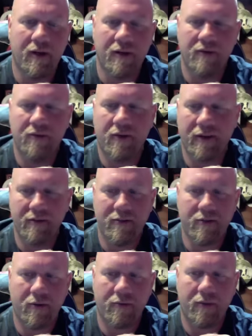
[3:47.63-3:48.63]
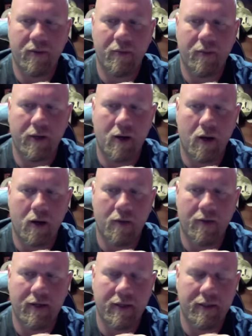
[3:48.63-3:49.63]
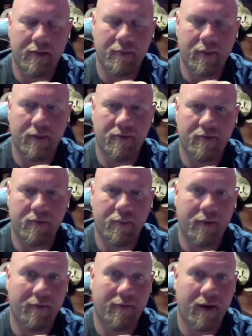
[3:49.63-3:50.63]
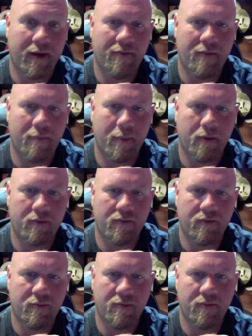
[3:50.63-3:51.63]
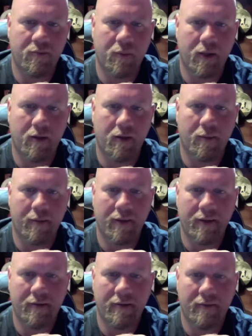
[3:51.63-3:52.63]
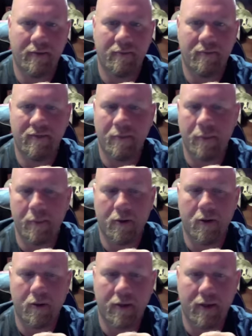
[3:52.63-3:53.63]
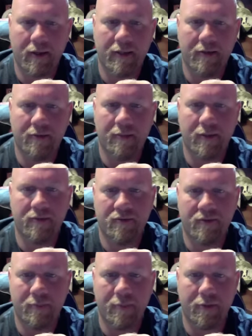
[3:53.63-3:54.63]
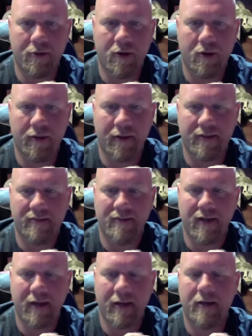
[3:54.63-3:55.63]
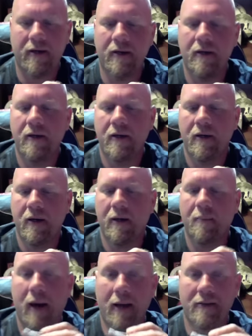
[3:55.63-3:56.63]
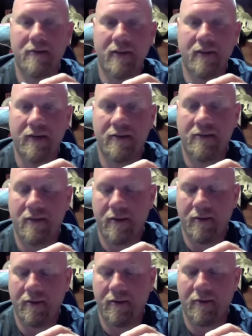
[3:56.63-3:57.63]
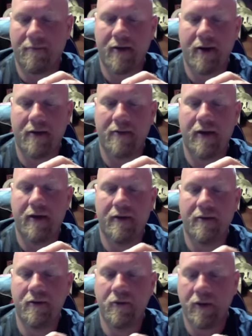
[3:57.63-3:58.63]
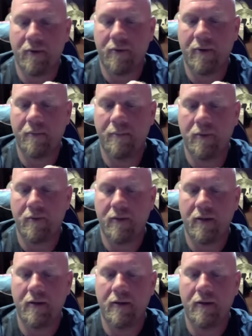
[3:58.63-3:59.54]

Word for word: So I guess you don't really want to call it a clearomizer if they have the metal tubes as well. I mean, some people are calling it a clearomizer, some people are calling it a tank. Um, I just, like I said, the fact that you can rebuild it.